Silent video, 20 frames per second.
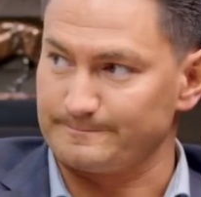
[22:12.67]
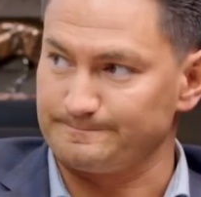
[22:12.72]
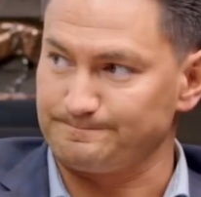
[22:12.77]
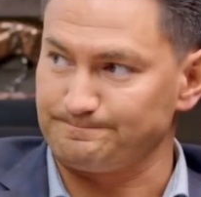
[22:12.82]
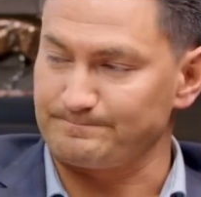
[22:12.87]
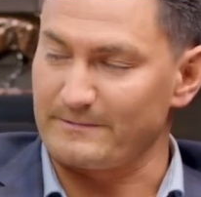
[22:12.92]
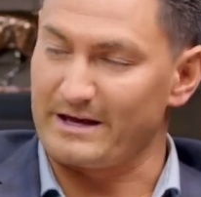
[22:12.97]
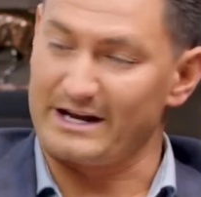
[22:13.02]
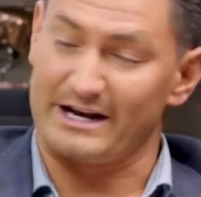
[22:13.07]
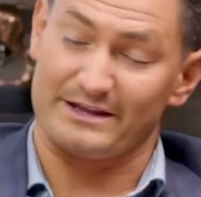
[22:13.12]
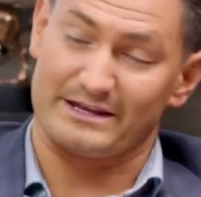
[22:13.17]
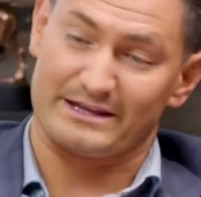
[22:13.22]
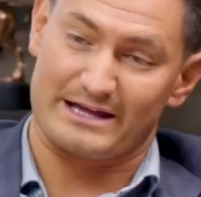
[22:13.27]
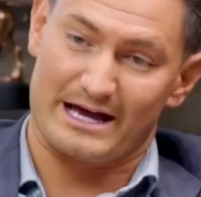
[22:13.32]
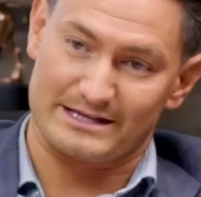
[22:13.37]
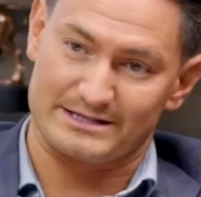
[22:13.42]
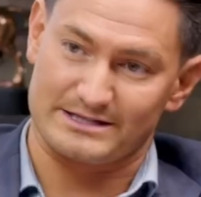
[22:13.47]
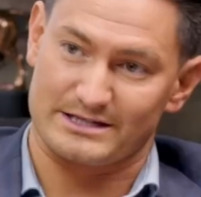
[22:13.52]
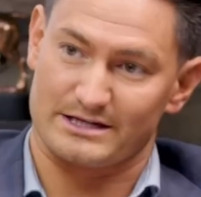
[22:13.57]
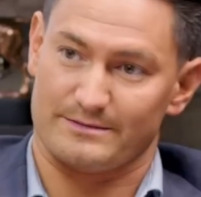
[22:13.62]
And I think
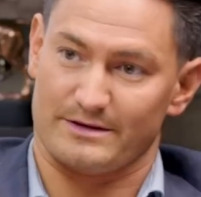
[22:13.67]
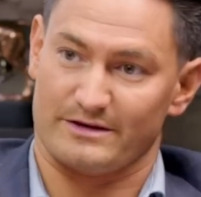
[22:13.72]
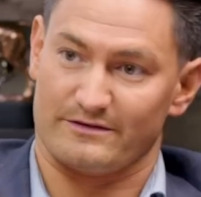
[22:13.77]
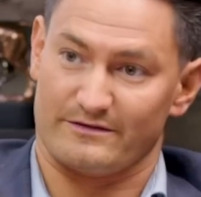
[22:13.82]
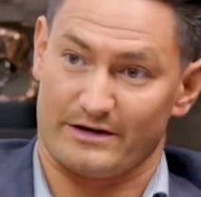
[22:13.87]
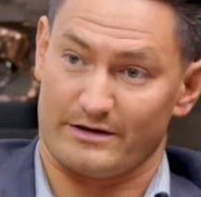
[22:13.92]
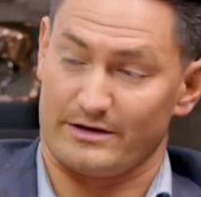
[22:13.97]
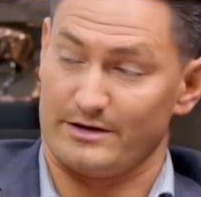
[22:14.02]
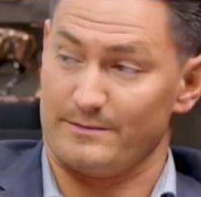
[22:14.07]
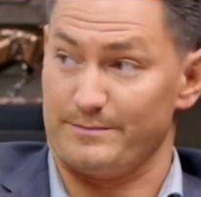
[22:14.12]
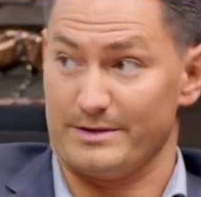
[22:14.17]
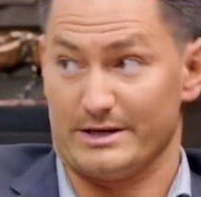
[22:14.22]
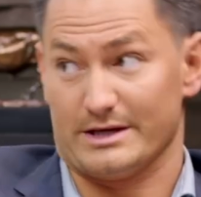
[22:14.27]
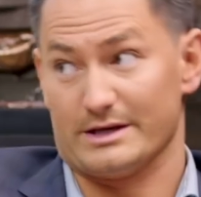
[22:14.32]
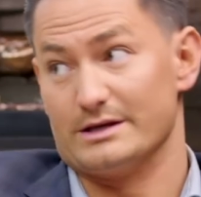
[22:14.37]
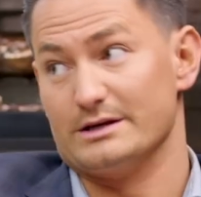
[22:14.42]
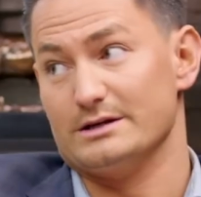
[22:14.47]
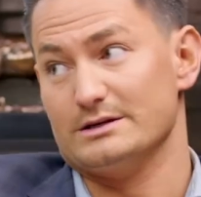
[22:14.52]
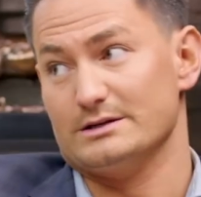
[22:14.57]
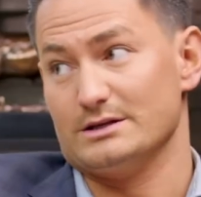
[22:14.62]
that's going to be a very
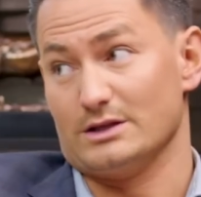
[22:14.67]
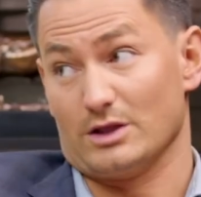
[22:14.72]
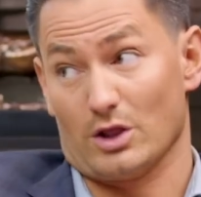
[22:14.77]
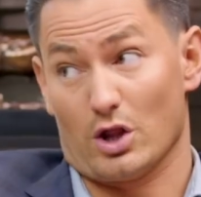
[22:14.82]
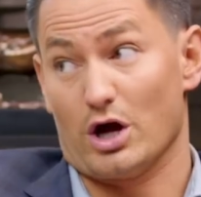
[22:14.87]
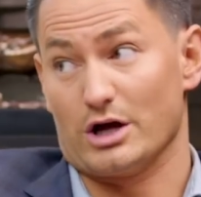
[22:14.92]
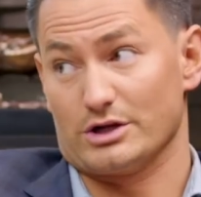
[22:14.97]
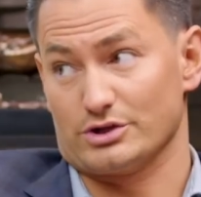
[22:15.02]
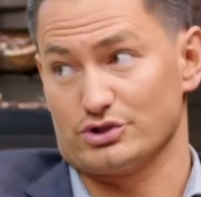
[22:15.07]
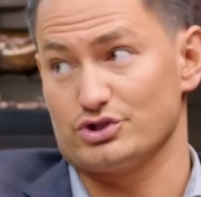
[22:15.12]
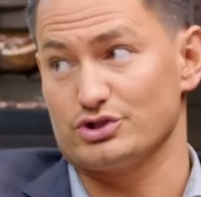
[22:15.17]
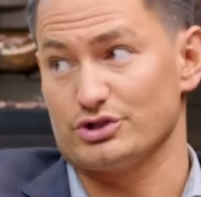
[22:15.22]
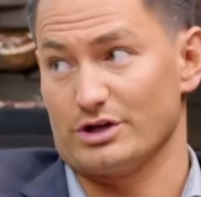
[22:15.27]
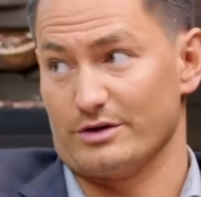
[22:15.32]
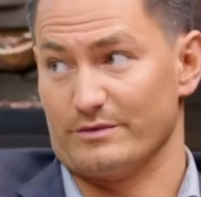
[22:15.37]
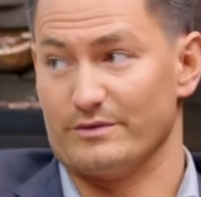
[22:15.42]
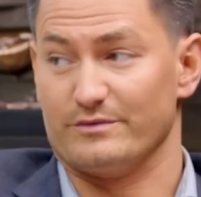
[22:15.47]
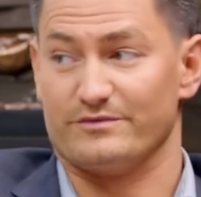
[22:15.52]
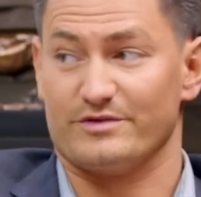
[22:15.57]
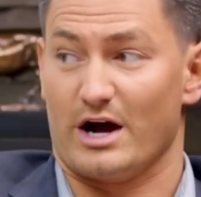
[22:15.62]
big launch. Like
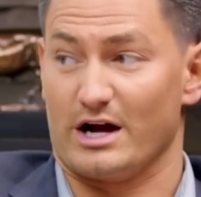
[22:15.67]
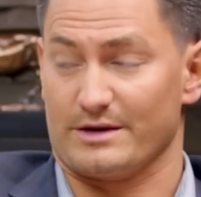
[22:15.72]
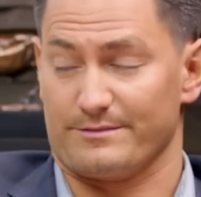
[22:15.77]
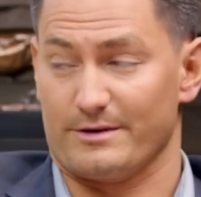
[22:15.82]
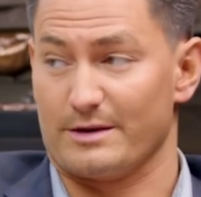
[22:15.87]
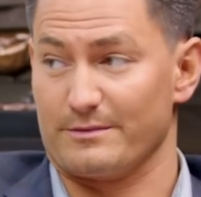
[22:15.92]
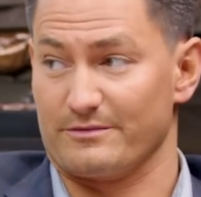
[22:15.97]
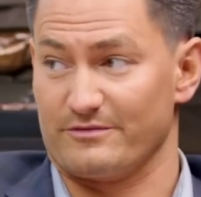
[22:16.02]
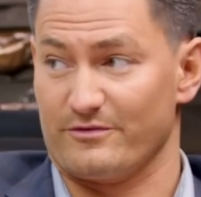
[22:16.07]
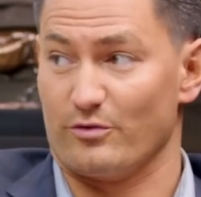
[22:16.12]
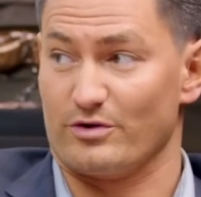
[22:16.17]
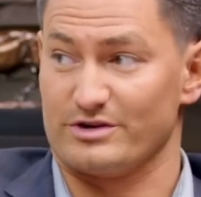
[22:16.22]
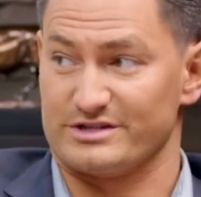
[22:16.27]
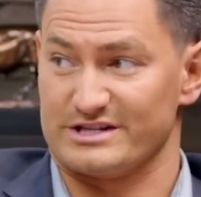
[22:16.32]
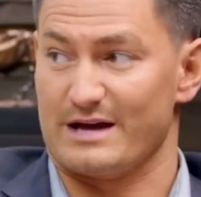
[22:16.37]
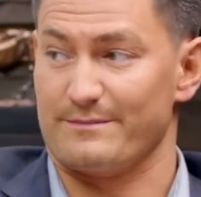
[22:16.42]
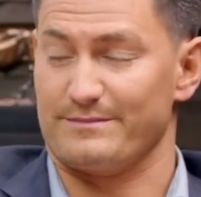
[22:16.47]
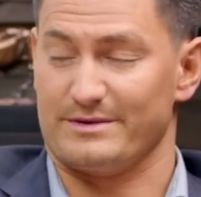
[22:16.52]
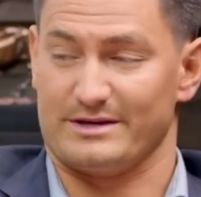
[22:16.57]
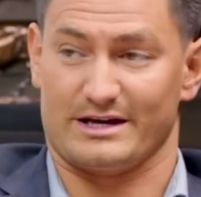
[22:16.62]
we've talked about it before as
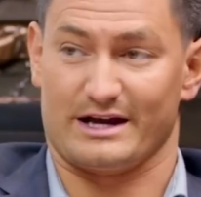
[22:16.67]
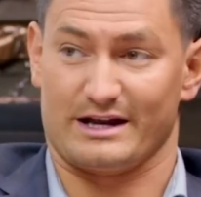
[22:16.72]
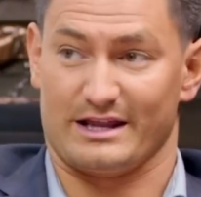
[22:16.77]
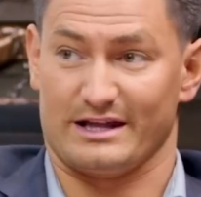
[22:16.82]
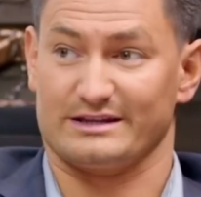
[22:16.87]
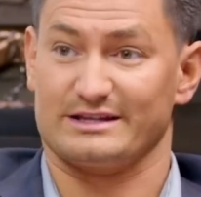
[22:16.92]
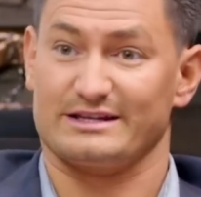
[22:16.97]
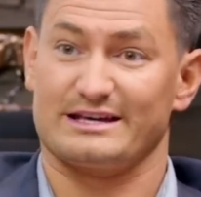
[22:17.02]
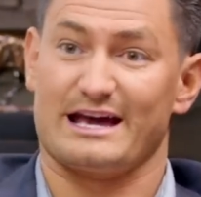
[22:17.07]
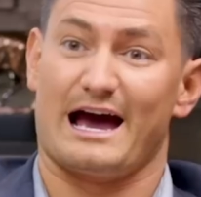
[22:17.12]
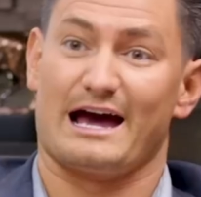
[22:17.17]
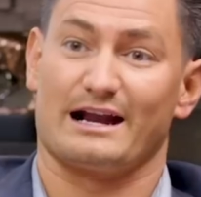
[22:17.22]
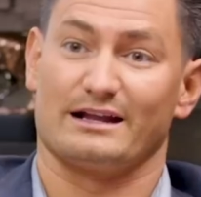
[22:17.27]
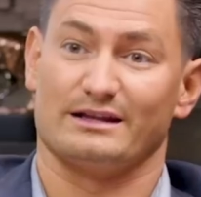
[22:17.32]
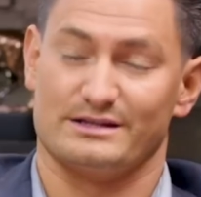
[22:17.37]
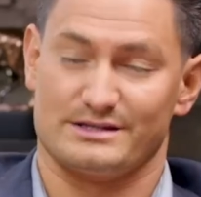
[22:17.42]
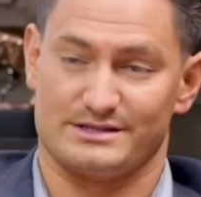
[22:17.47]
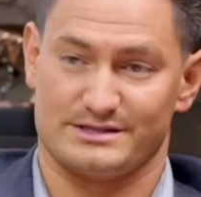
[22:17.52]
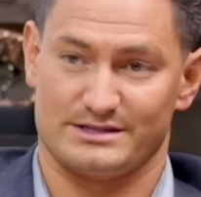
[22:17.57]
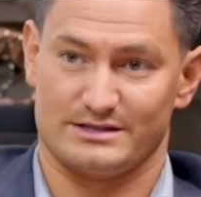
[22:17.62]
that being kind of like the
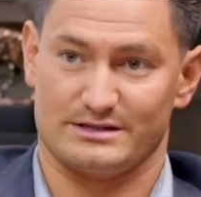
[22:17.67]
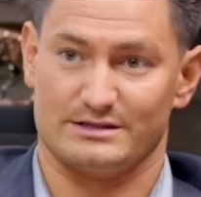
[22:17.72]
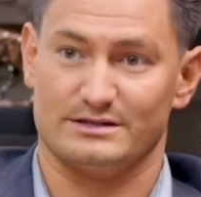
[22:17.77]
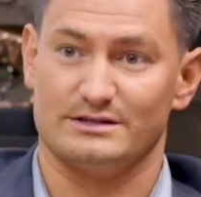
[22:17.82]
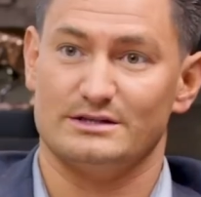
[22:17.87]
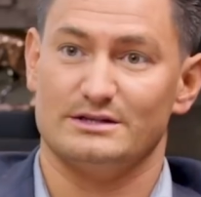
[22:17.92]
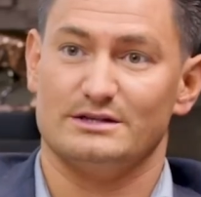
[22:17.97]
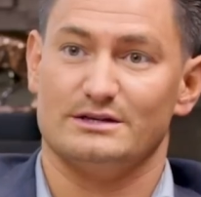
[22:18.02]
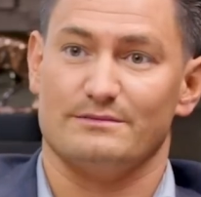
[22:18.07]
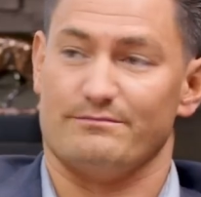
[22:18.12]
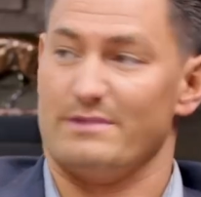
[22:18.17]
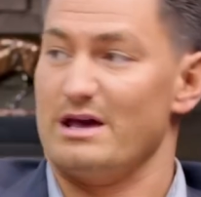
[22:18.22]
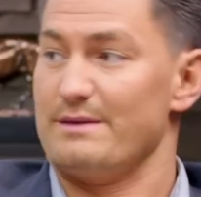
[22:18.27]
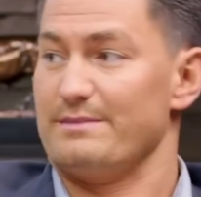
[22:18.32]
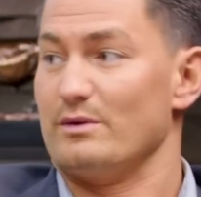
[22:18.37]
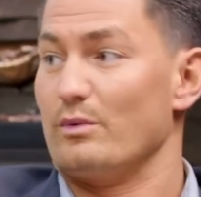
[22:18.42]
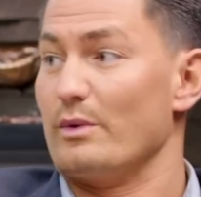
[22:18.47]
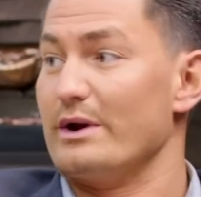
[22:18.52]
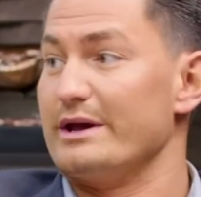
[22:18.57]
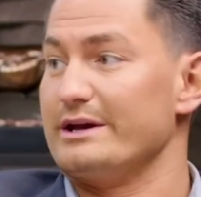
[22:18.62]
catalyst to
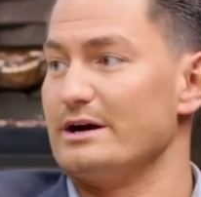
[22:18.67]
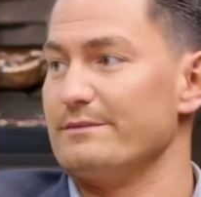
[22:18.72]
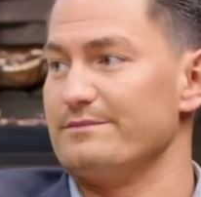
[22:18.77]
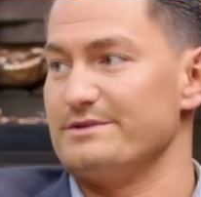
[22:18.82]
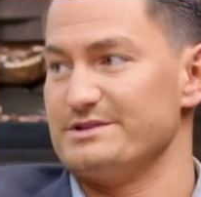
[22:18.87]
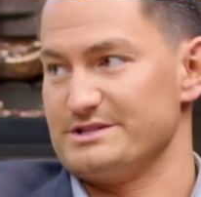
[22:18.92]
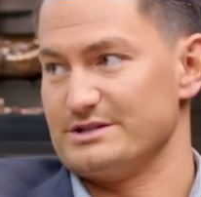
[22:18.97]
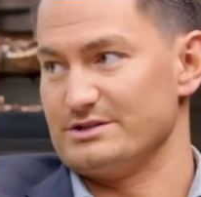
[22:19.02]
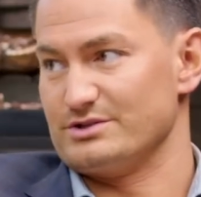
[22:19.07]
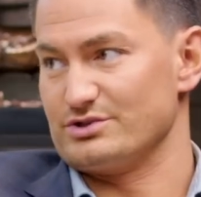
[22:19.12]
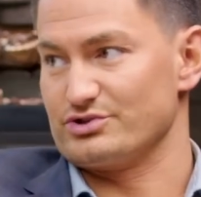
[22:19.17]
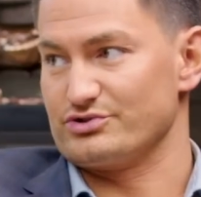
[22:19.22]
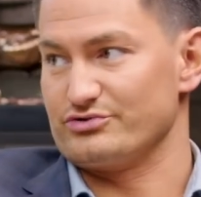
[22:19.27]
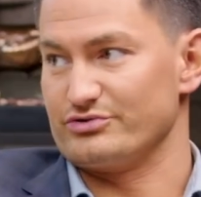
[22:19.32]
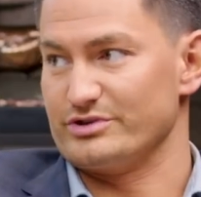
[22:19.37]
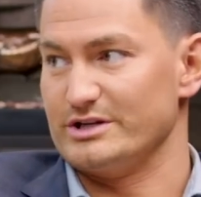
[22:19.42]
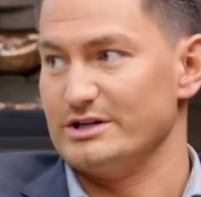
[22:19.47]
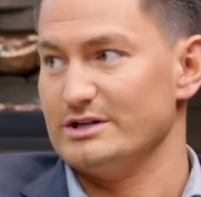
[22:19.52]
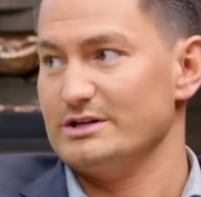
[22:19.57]
maybe wake up this industry.